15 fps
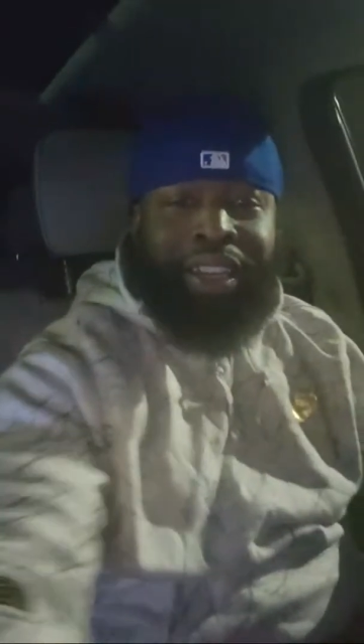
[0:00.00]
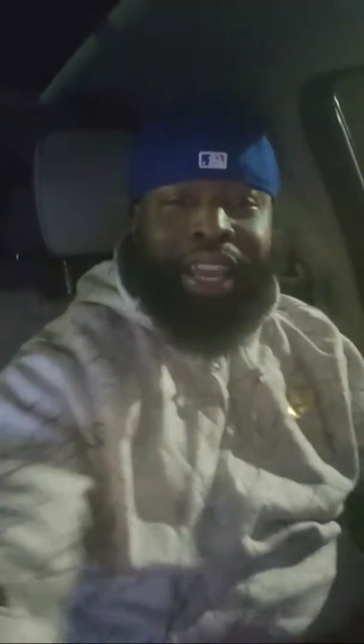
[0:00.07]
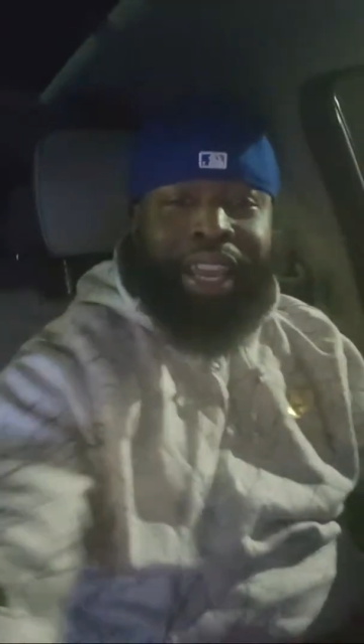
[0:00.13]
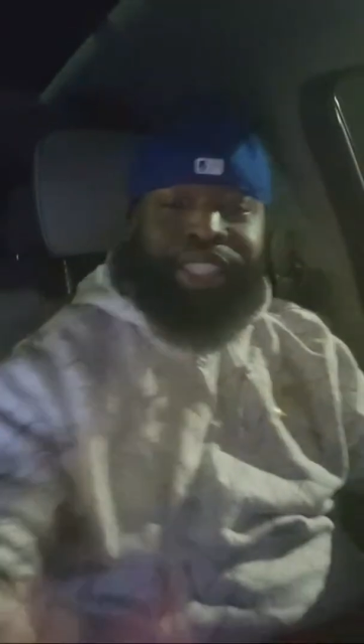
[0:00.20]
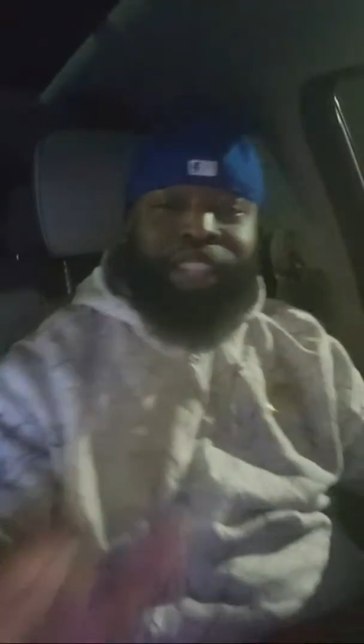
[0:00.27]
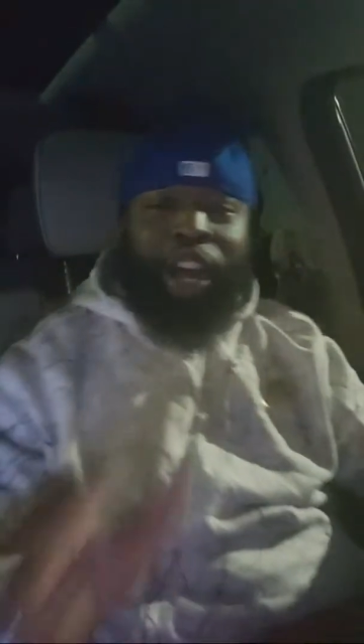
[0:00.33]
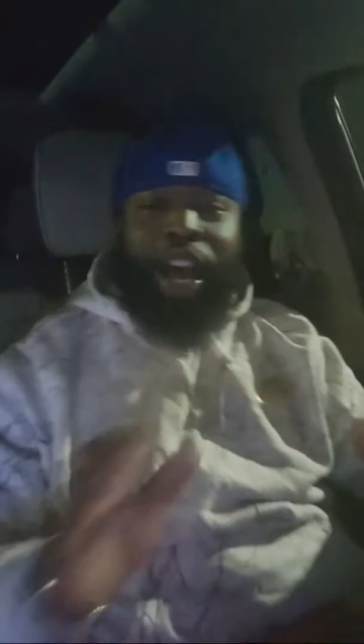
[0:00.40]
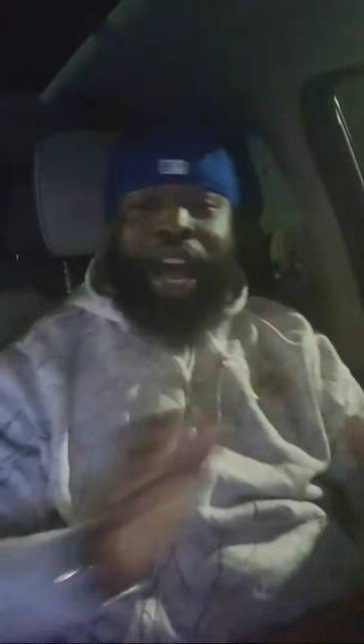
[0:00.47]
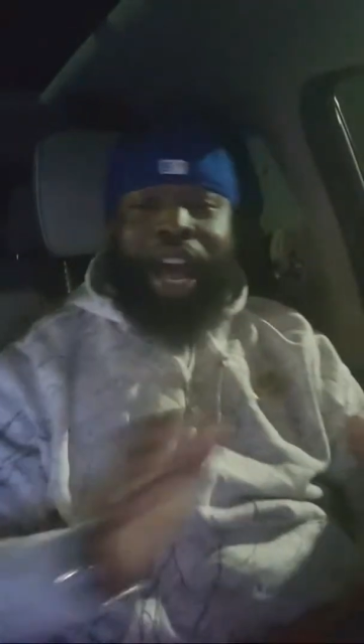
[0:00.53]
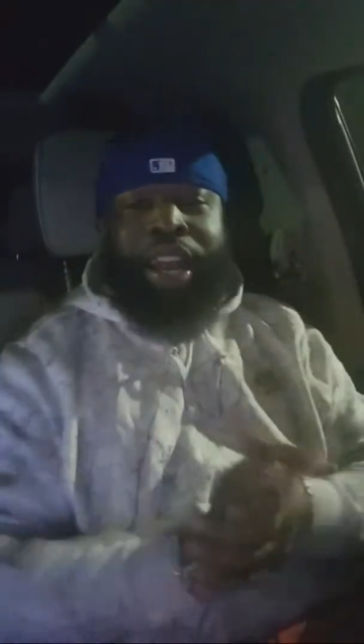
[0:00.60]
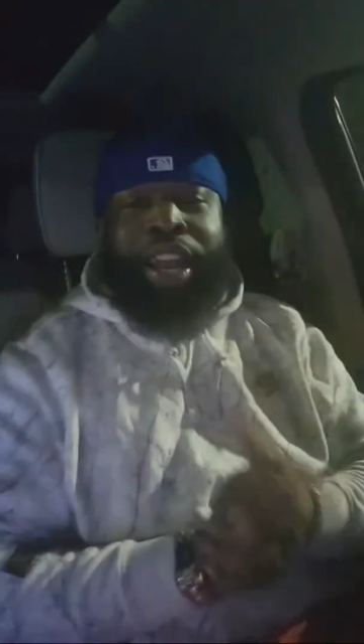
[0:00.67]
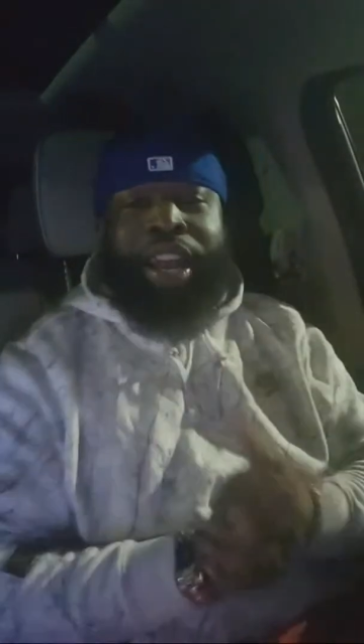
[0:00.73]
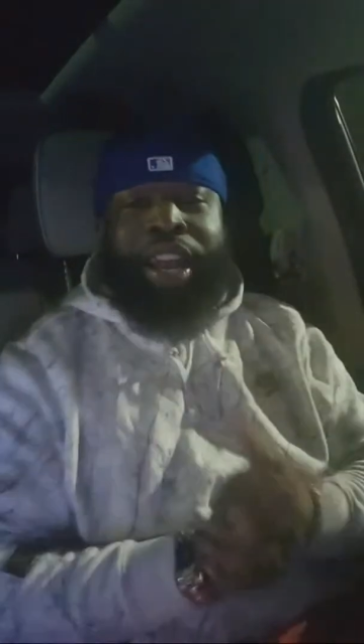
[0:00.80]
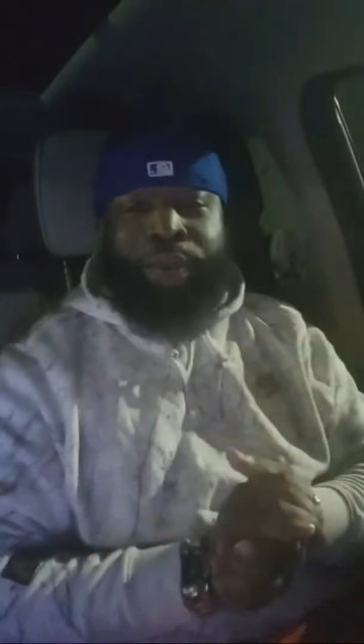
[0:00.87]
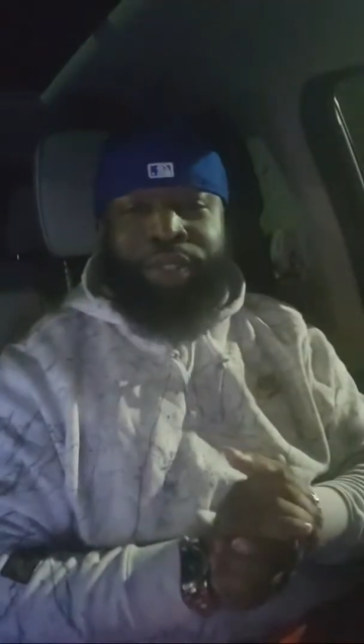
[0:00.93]
it's all hot
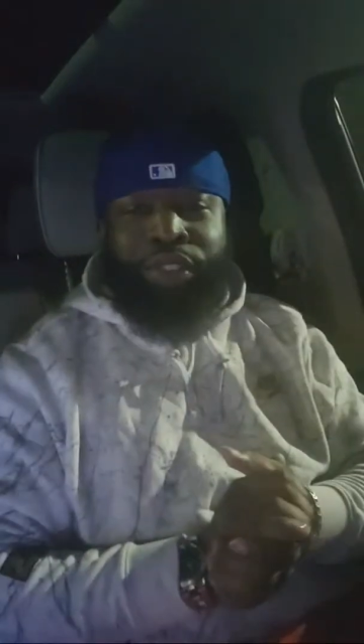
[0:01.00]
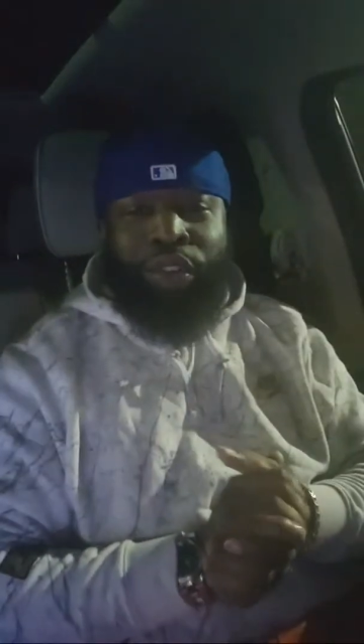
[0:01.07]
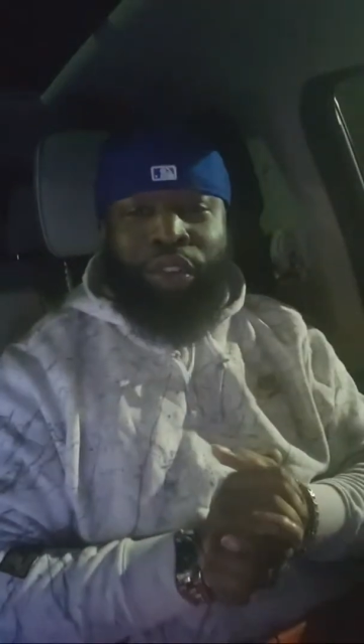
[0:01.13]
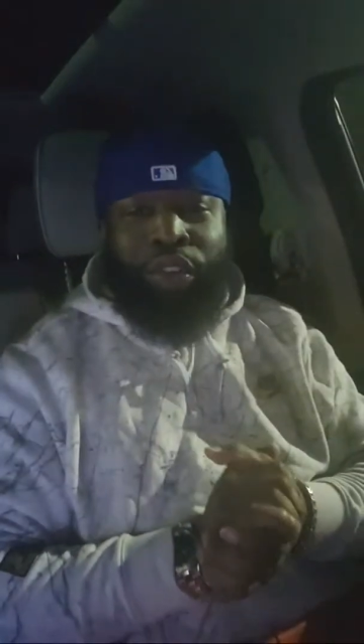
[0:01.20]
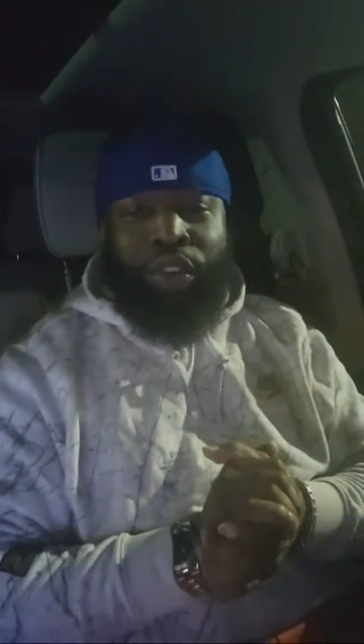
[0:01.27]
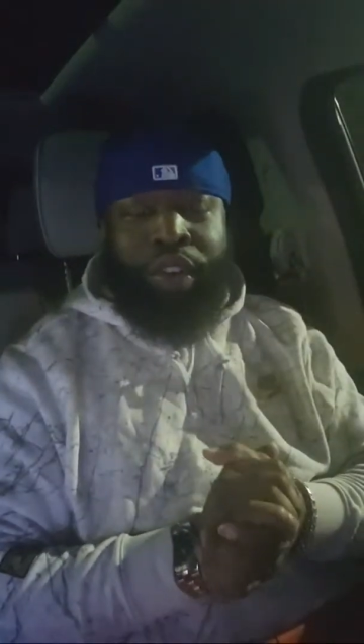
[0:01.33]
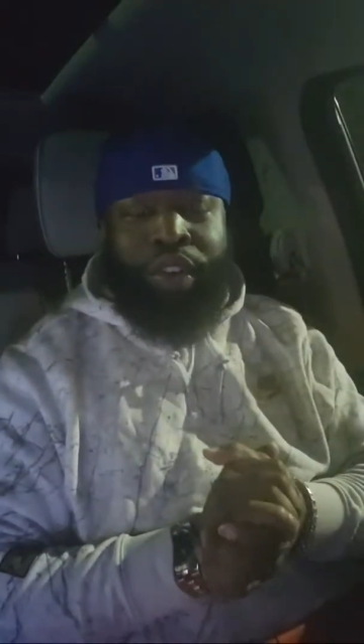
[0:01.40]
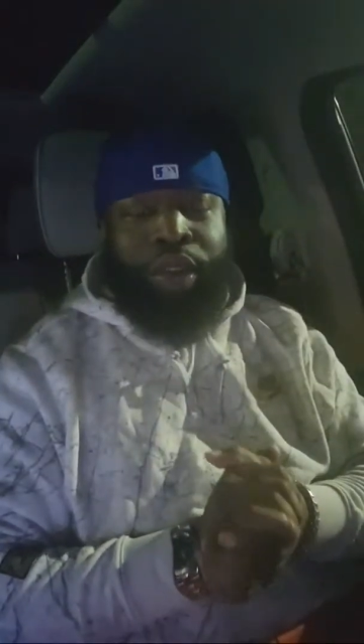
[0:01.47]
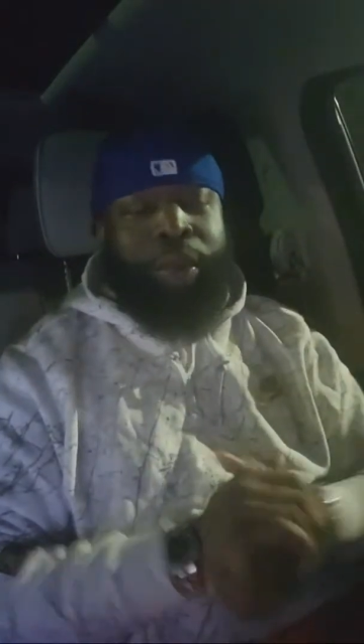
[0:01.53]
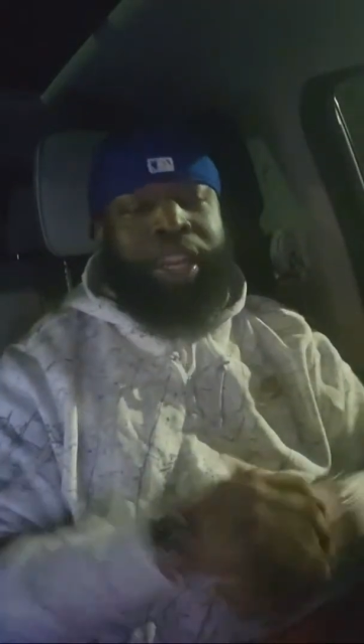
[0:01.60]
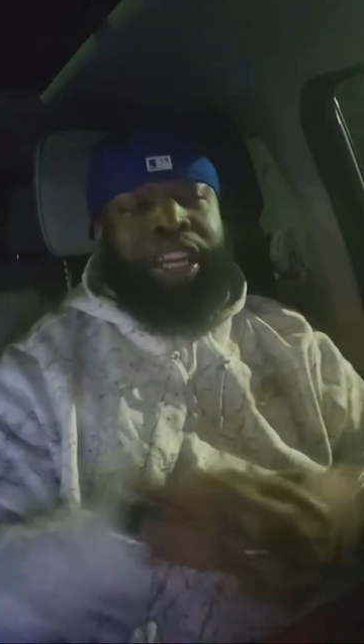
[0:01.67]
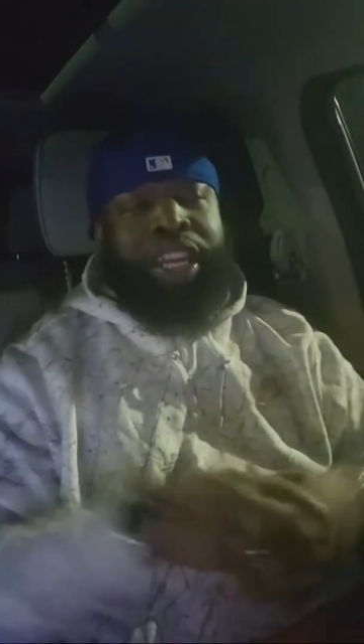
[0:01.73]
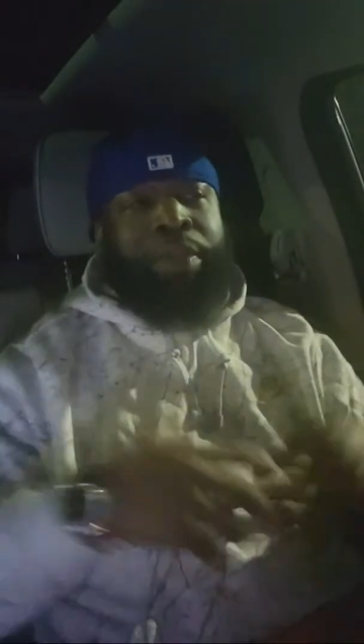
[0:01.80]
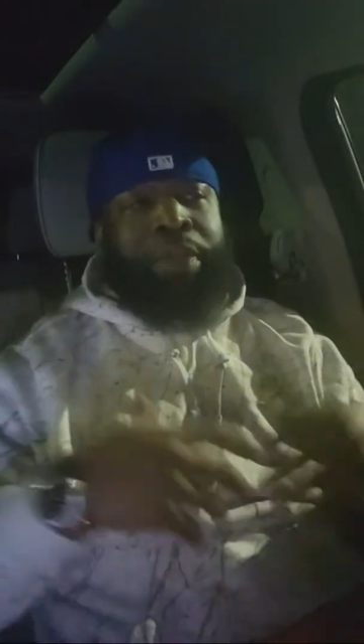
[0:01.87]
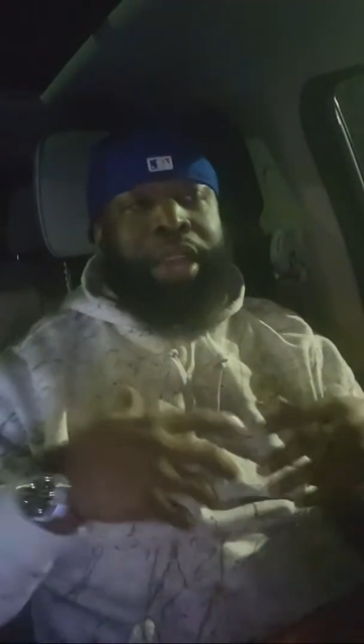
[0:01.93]
air, what's going on. We
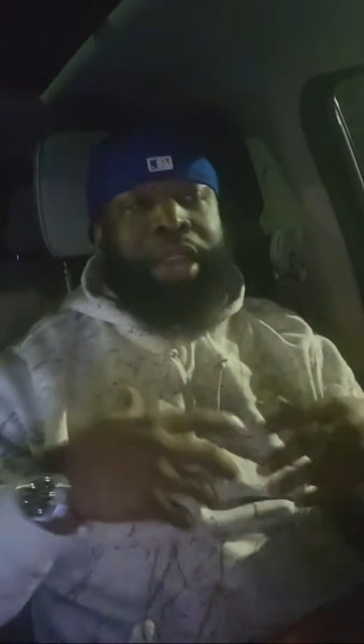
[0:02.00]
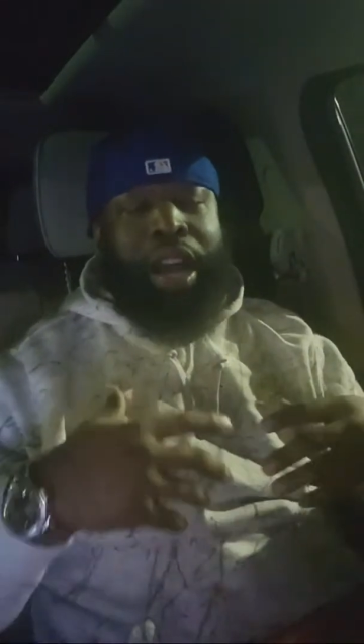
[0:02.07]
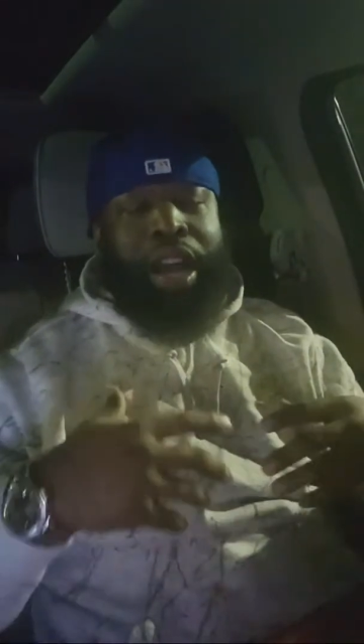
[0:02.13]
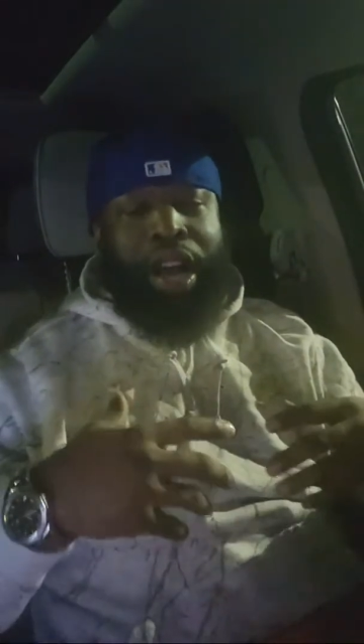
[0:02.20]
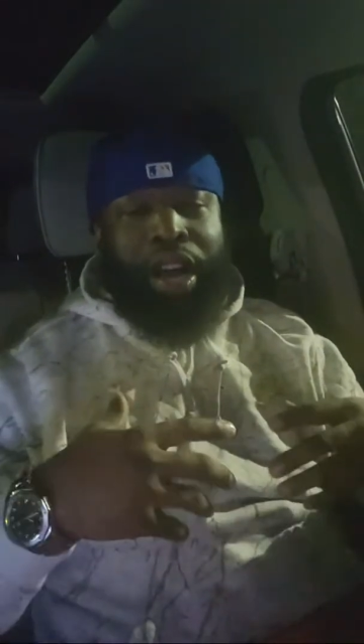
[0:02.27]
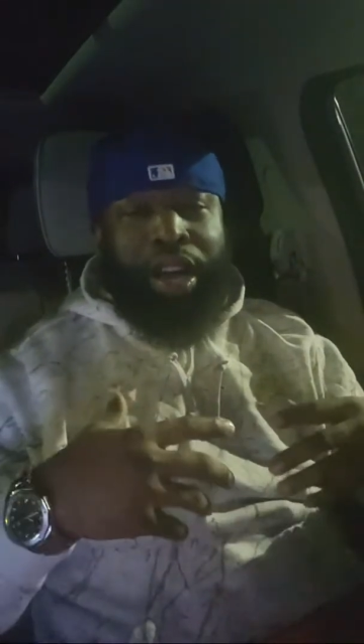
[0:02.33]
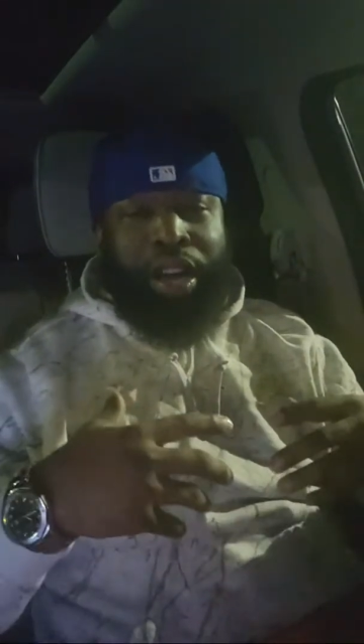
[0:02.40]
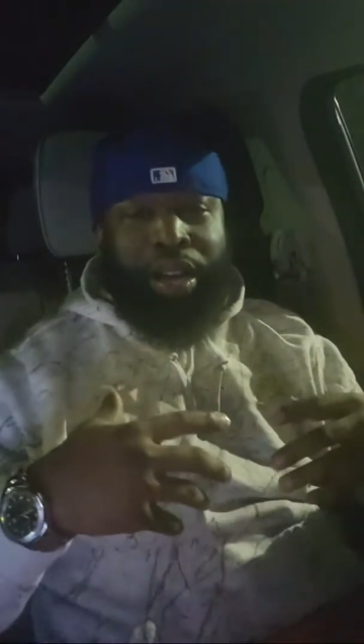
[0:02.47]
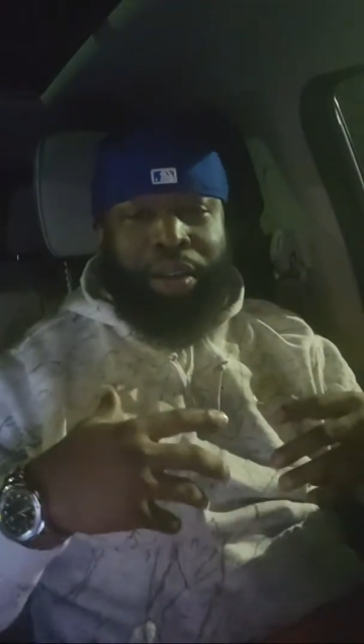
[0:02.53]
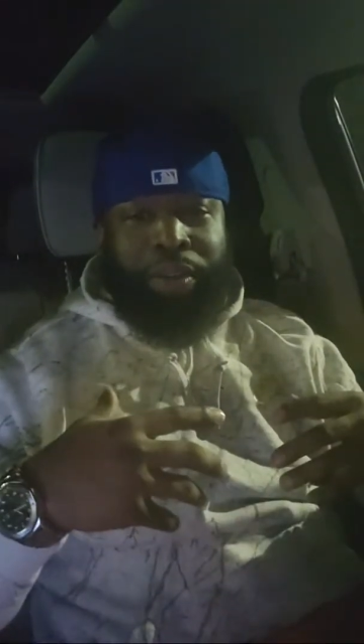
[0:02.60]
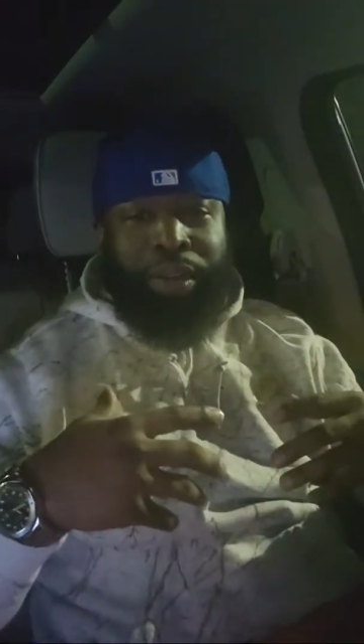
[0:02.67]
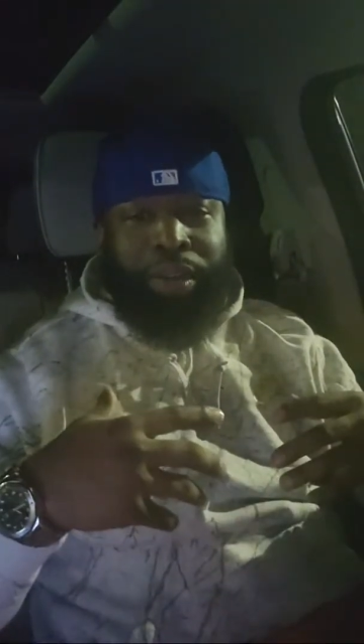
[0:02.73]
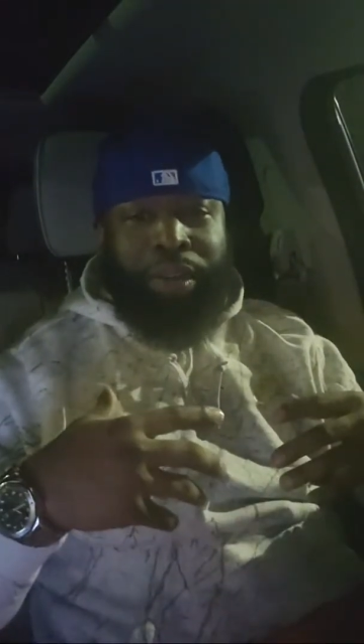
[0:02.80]
need to be able